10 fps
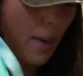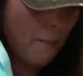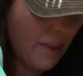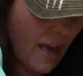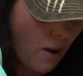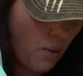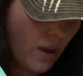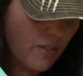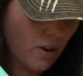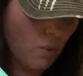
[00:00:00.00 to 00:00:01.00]
Mpow,
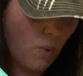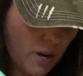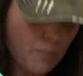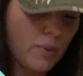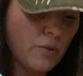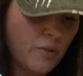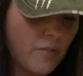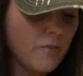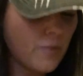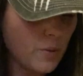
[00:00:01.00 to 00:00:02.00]
and they're a waterproof
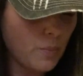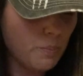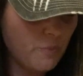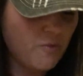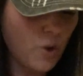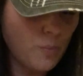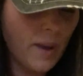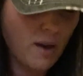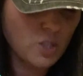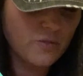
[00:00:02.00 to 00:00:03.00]
phone
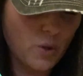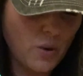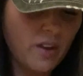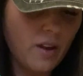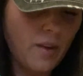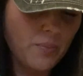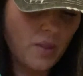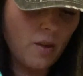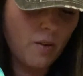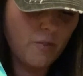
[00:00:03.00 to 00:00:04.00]
pouch, floating
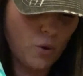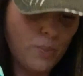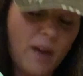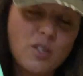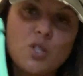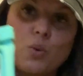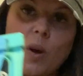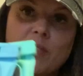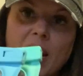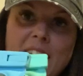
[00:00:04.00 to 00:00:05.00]
phone pouch,
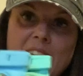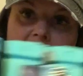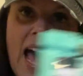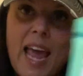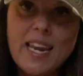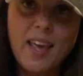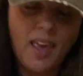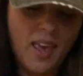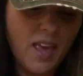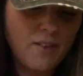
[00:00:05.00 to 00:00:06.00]
$12.99
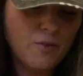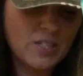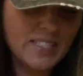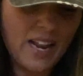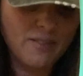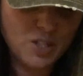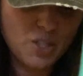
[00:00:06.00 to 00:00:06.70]
for a set of